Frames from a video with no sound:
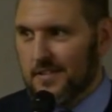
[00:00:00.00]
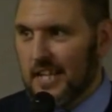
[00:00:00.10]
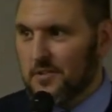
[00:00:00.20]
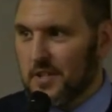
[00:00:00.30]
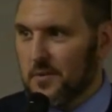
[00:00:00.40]

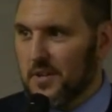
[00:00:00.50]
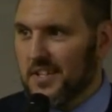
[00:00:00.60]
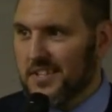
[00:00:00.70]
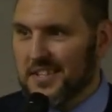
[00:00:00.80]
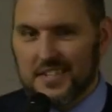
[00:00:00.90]
That's what they
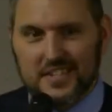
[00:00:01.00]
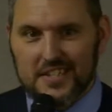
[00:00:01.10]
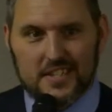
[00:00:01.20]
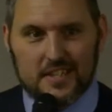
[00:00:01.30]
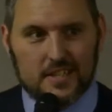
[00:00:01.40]
want.
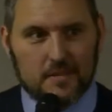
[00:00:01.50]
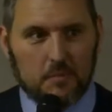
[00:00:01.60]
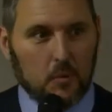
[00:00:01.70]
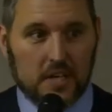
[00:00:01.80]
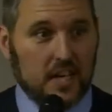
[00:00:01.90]

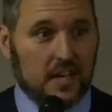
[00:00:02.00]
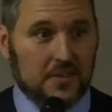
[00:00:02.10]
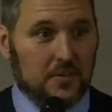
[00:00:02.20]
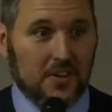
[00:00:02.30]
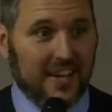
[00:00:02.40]
But we can't
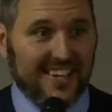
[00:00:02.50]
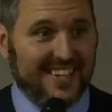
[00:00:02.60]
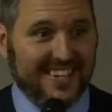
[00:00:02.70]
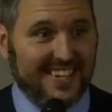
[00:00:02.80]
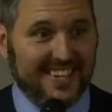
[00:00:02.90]
do that.
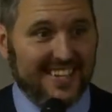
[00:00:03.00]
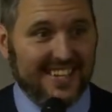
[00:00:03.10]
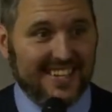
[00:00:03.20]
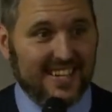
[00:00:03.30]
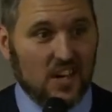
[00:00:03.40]

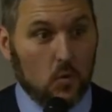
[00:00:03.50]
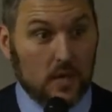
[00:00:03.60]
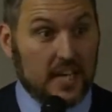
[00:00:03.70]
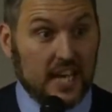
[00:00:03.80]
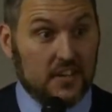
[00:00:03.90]

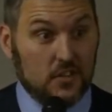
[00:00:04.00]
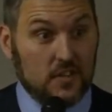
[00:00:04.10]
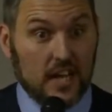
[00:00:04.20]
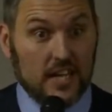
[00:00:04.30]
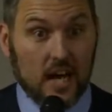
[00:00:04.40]
We can't do
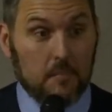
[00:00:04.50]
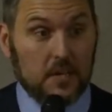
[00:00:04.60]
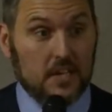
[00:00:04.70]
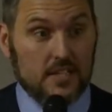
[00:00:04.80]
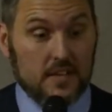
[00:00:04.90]
that, not
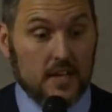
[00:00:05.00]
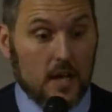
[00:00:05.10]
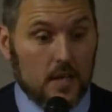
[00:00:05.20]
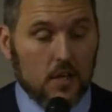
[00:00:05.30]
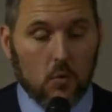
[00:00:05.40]
because it,
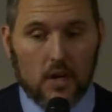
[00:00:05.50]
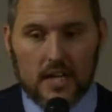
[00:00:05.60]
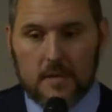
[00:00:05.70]
you know what?